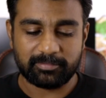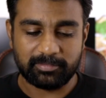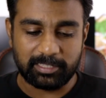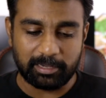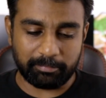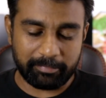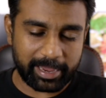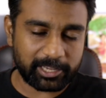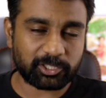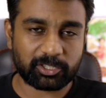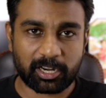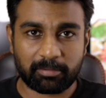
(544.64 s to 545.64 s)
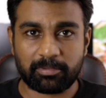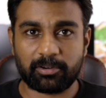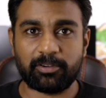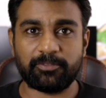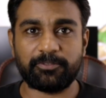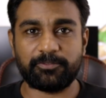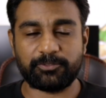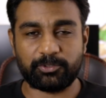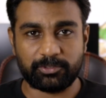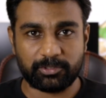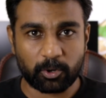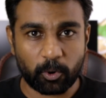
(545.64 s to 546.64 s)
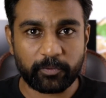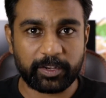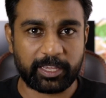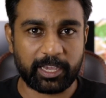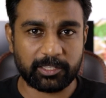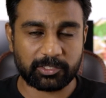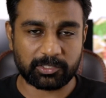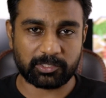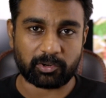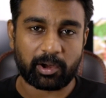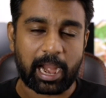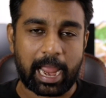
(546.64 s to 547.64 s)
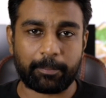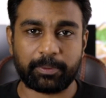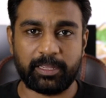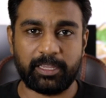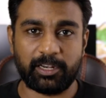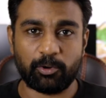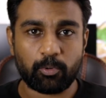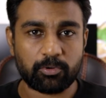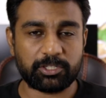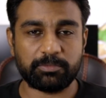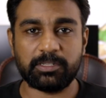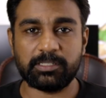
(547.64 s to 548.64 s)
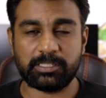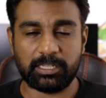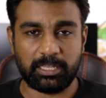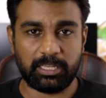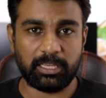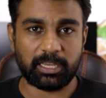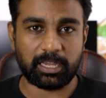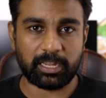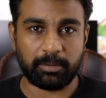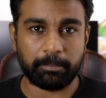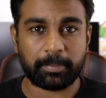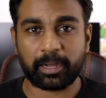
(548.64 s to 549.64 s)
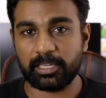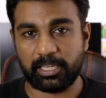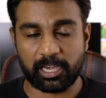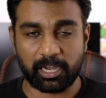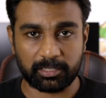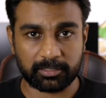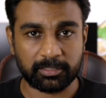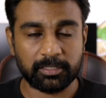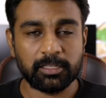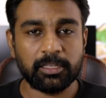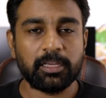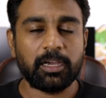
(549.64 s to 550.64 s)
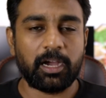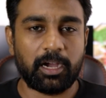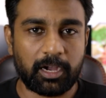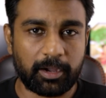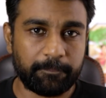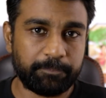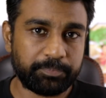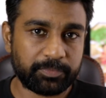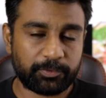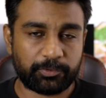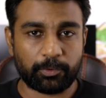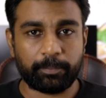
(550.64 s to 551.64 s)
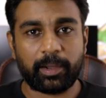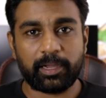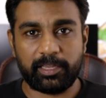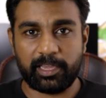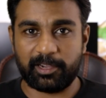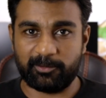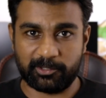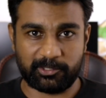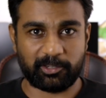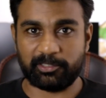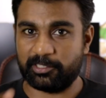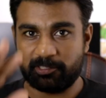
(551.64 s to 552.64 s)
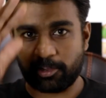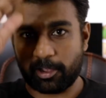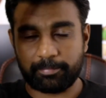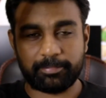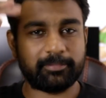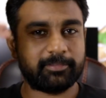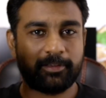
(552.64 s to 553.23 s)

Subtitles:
The major number of COVID cases are happening in Ho Chi Minh City and Bac Giang. So Bac Giang was on the top.